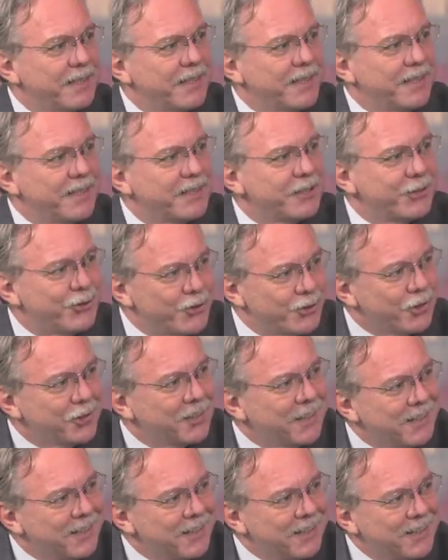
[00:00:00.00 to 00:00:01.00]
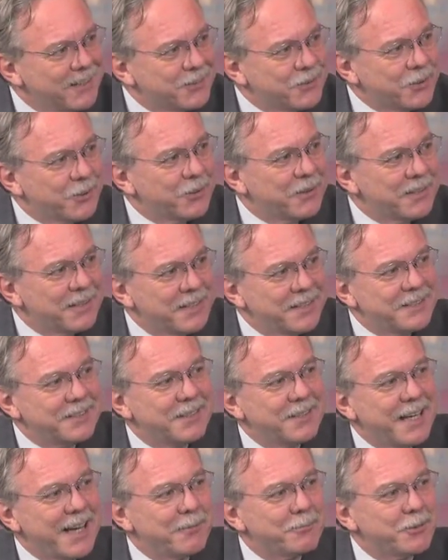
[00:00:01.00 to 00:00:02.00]
the indigent. So unless
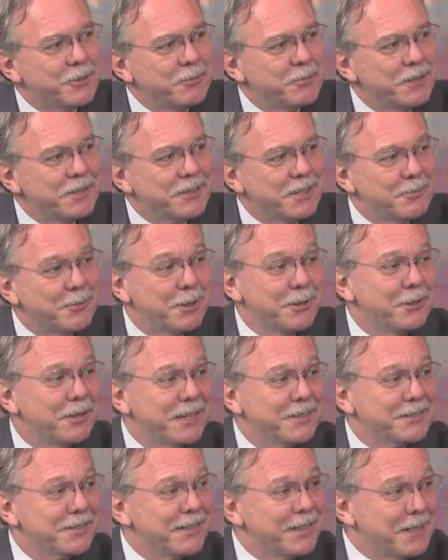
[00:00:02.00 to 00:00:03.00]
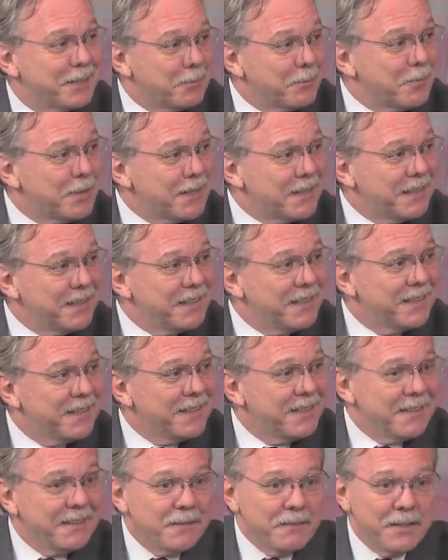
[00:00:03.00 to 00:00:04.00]
it happens to be someone who has a lot of money,
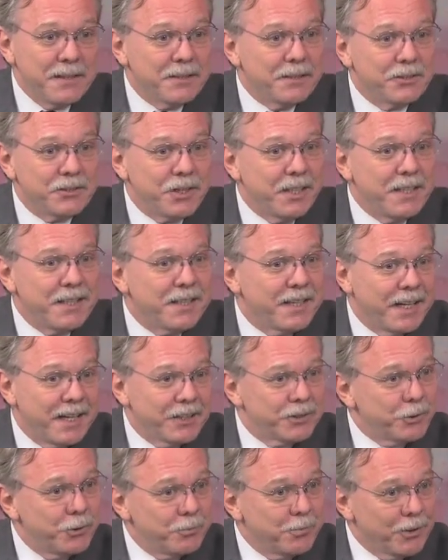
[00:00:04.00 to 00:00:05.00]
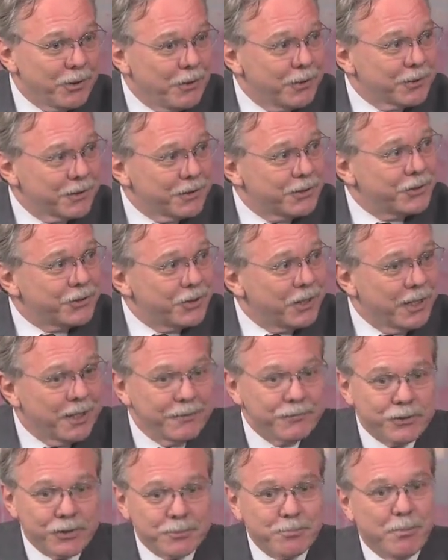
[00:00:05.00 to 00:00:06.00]
then the chain gangs who belong to the
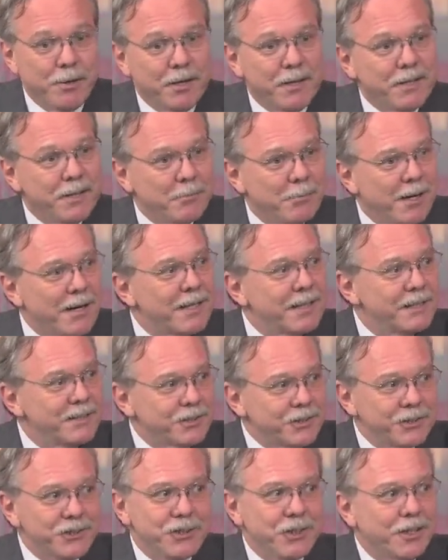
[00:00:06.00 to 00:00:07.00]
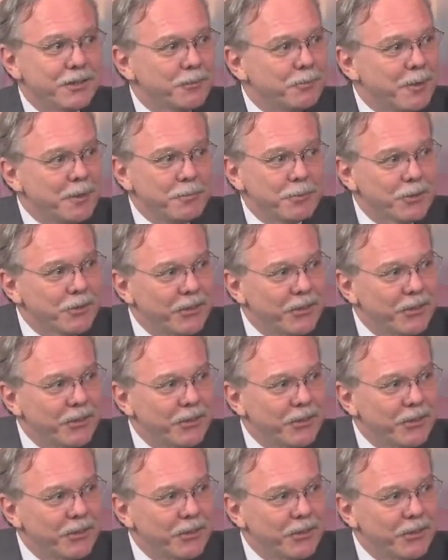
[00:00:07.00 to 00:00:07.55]
sheriff just bury the bodies the sheriff's people